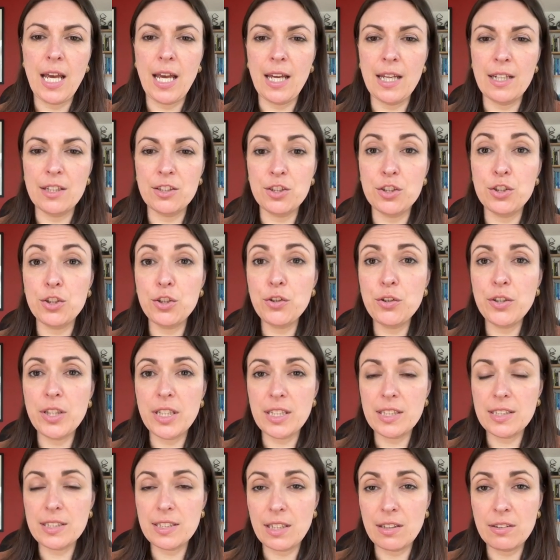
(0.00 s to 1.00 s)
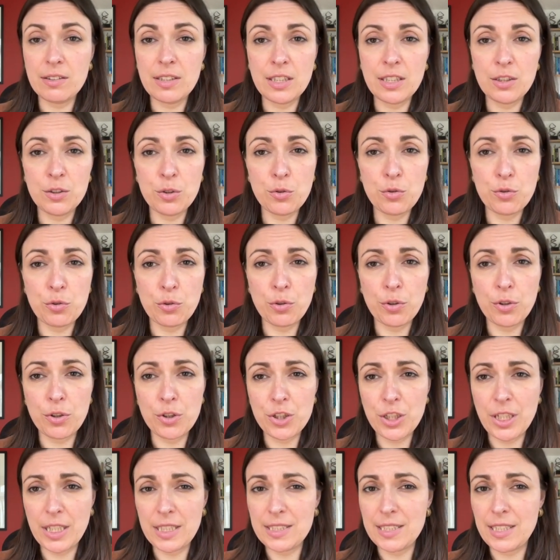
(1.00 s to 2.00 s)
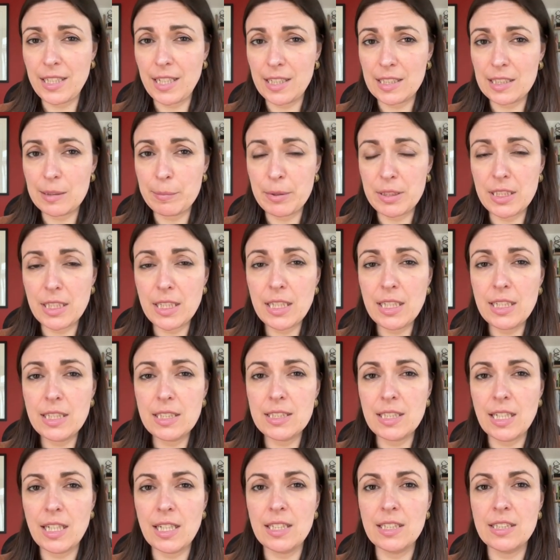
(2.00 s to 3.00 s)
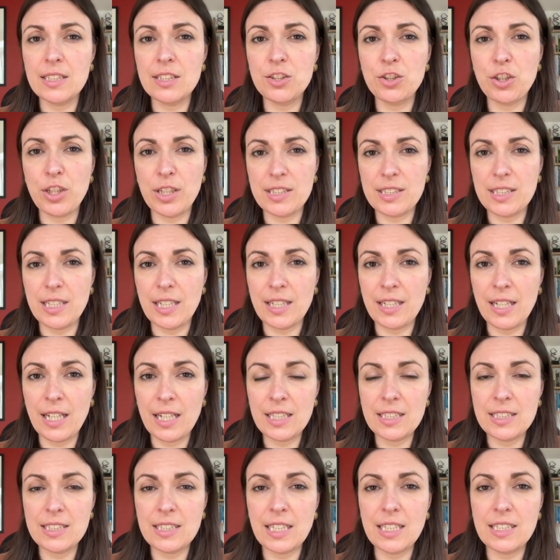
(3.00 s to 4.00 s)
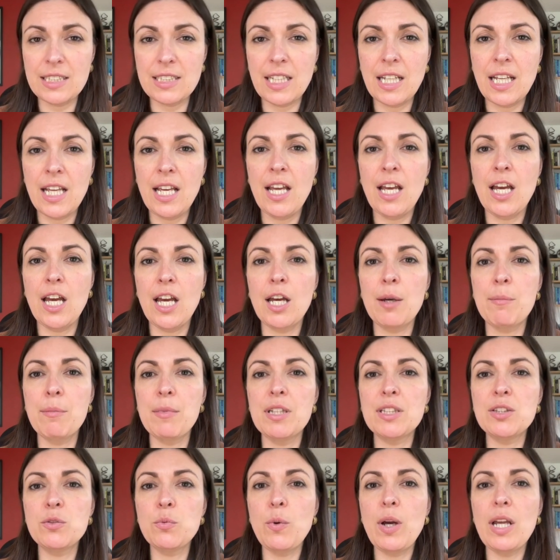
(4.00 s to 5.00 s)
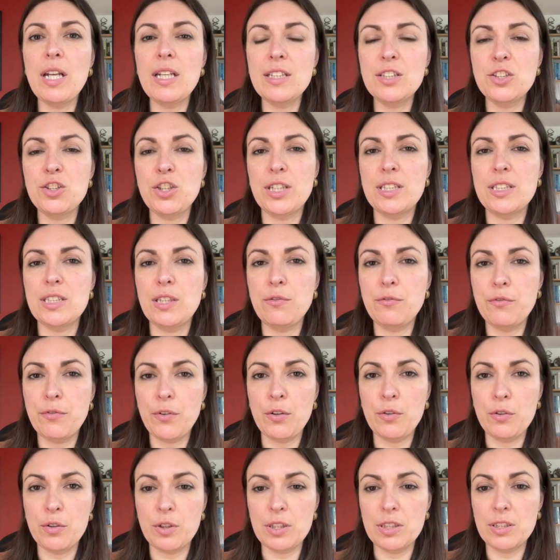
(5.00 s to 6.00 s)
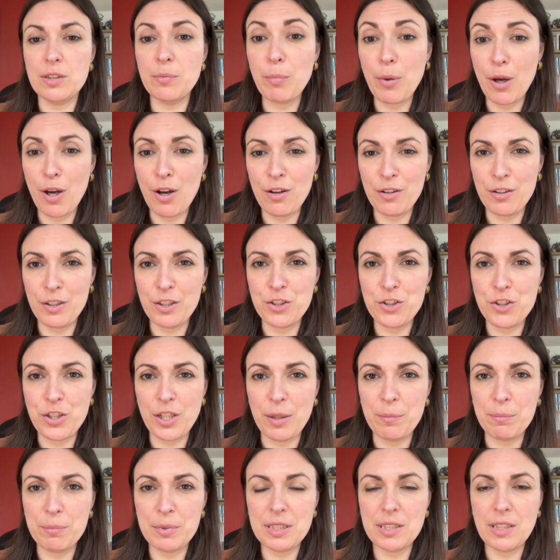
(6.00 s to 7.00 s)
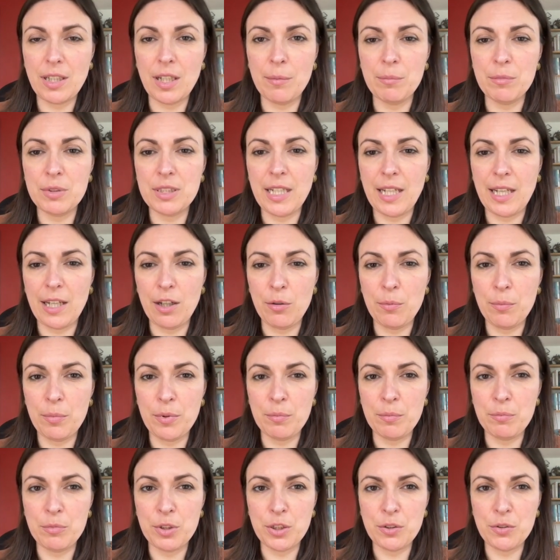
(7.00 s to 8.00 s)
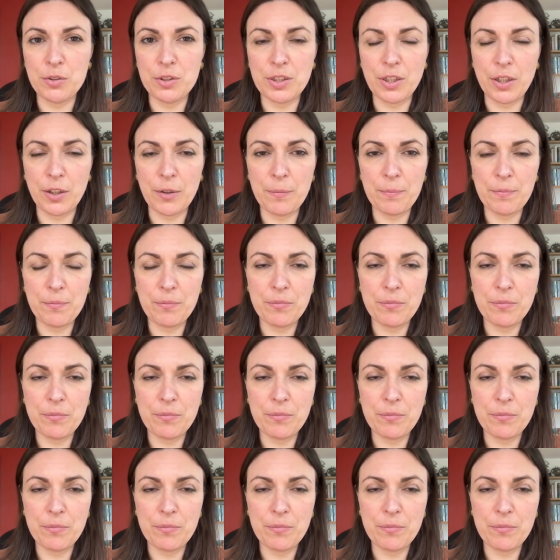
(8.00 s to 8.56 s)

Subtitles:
and to do this they'll need to draw on GESI expertise and GESI analysis, as well as GESI-focused partnerships to help them do so.